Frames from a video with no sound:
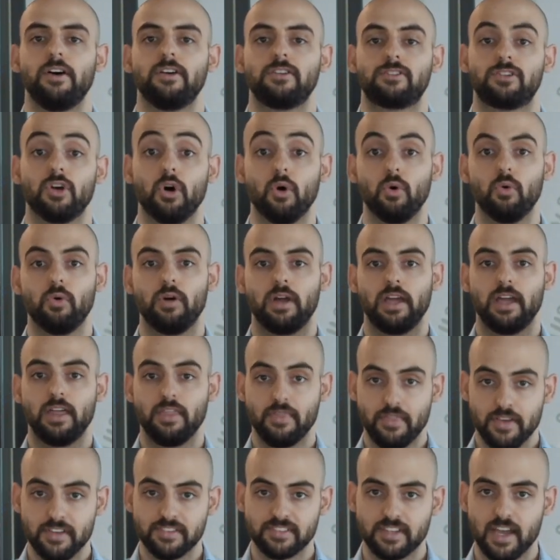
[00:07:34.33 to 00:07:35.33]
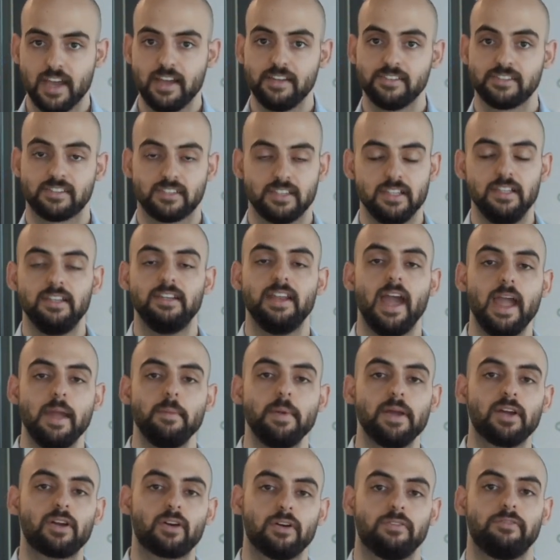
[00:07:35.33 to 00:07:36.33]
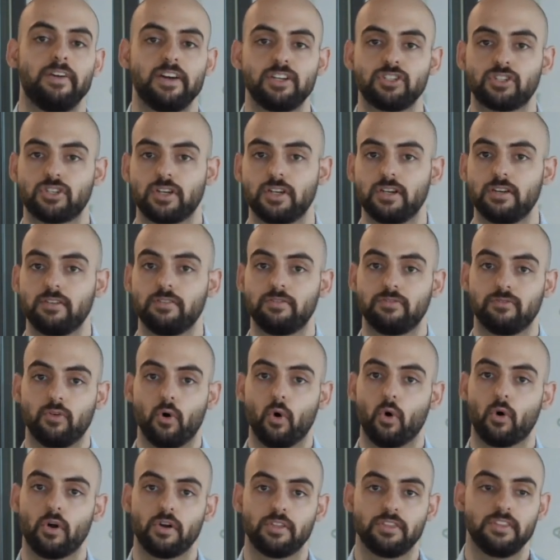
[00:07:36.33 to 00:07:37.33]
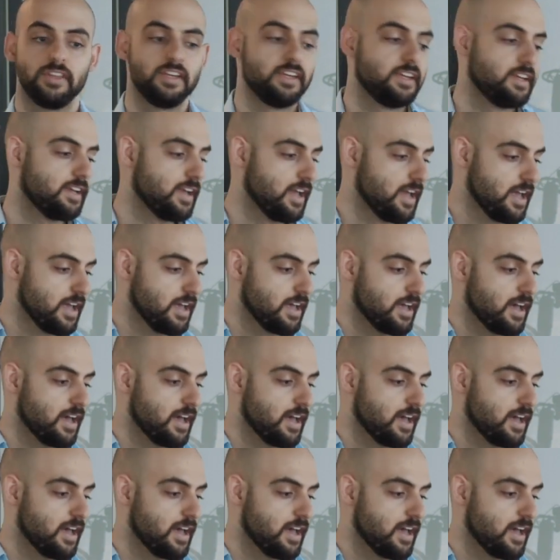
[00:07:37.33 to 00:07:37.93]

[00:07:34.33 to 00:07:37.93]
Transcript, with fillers: So in this case, the naming convention for the